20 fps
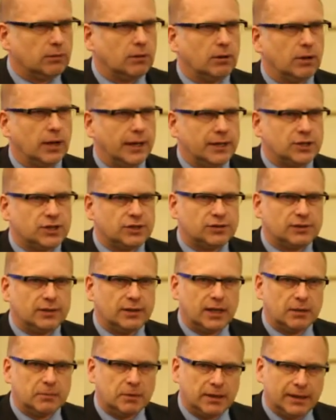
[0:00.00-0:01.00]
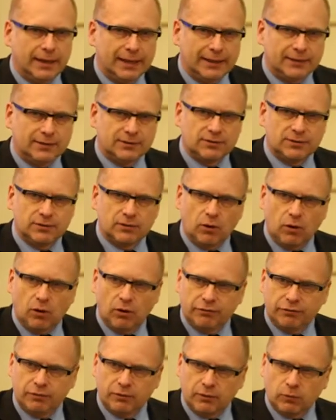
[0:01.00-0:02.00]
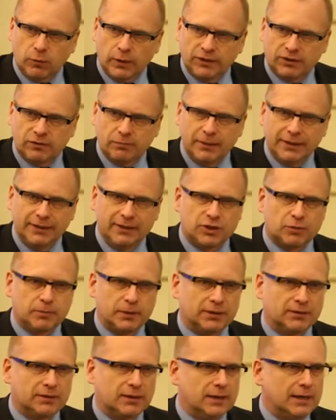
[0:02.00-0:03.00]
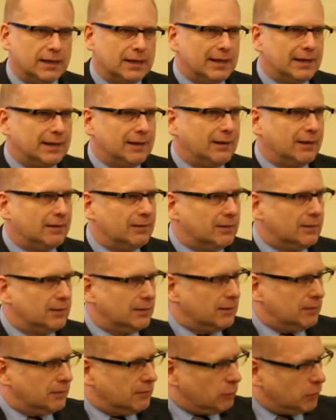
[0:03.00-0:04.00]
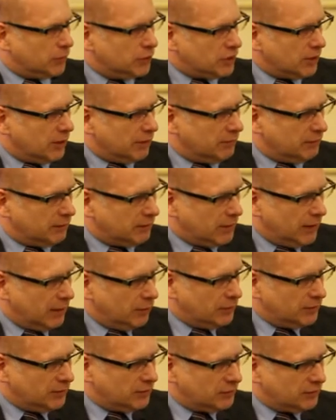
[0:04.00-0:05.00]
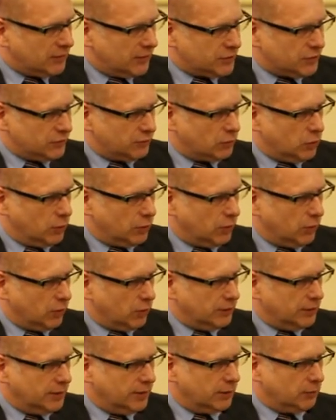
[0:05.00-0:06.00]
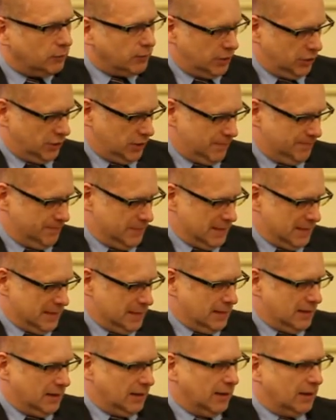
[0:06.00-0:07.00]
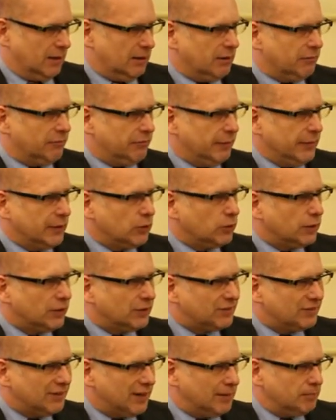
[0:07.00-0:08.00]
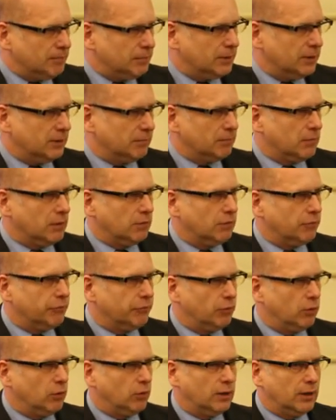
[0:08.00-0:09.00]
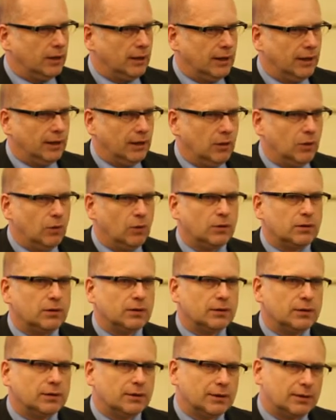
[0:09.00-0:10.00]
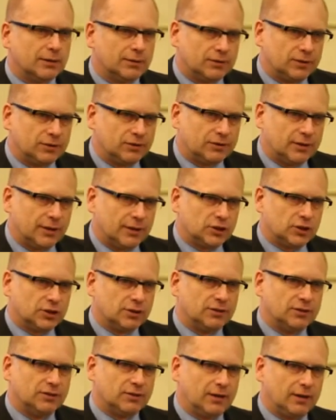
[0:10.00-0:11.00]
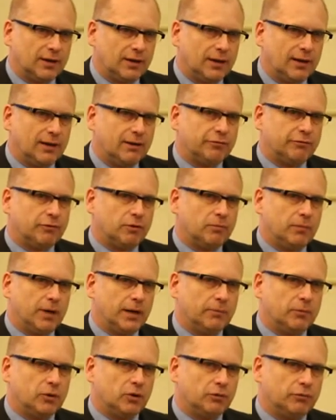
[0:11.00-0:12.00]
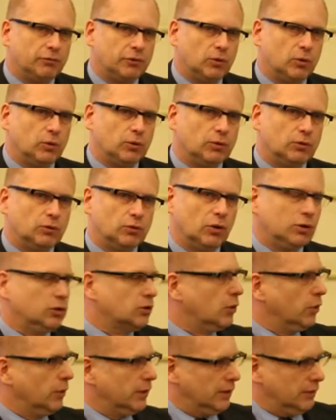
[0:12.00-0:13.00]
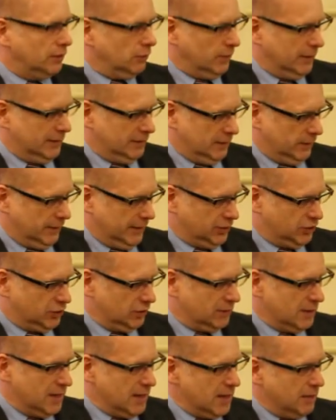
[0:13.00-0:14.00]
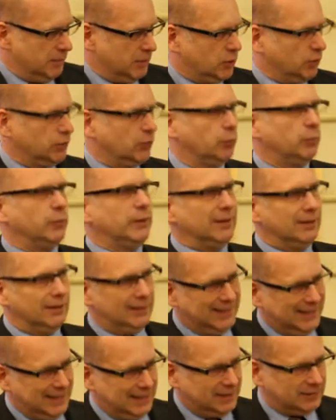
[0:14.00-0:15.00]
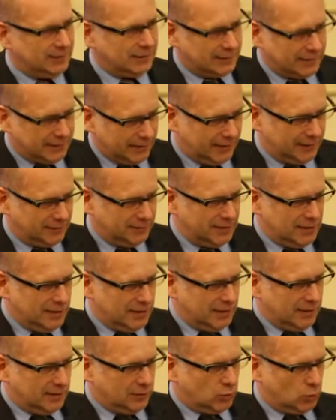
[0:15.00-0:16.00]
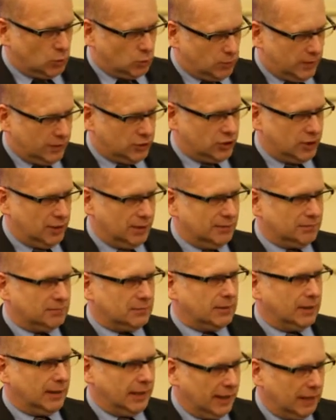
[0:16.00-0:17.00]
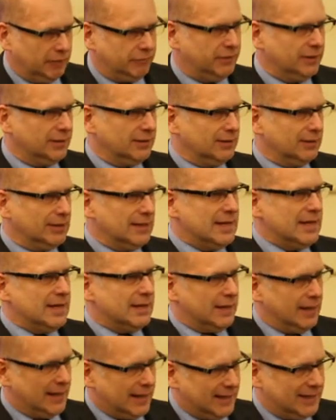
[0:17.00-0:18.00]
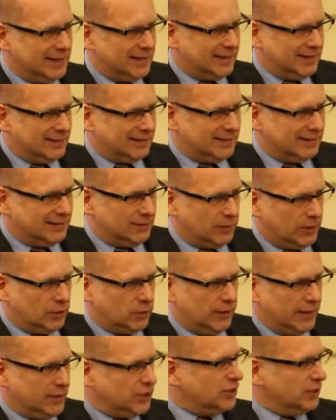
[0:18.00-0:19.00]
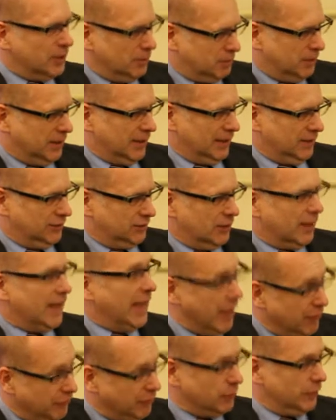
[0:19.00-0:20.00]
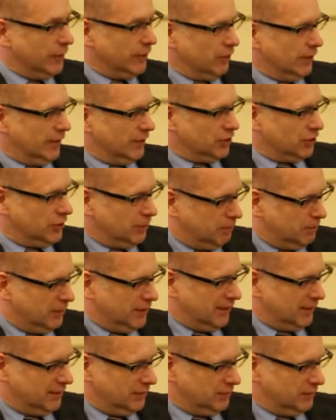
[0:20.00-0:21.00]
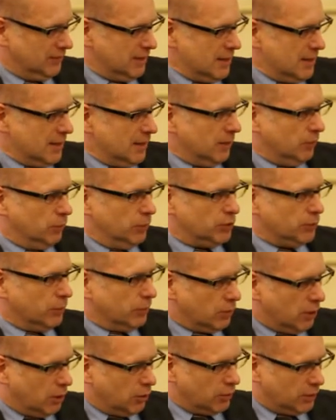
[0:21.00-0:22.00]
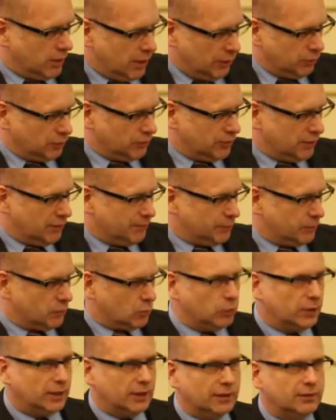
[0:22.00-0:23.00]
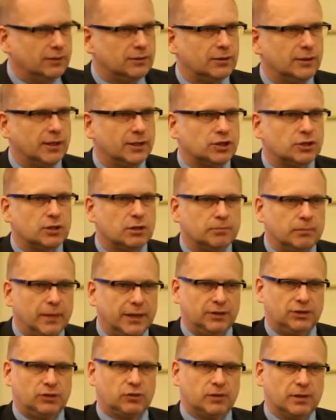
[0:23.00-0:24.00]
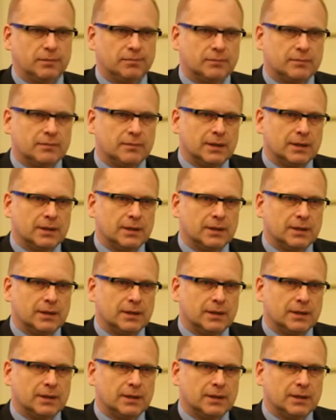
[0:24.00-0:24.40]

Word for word: uh, agency labor, and of waste management, uh, which are current discussions going on here in Russia, are a very good example for how uh, discussions are, from my point of view, not going in the right direction, because it will lead again to Russia having a regulation in place, a heavy regulation in place, which will go counter to the international mainstream.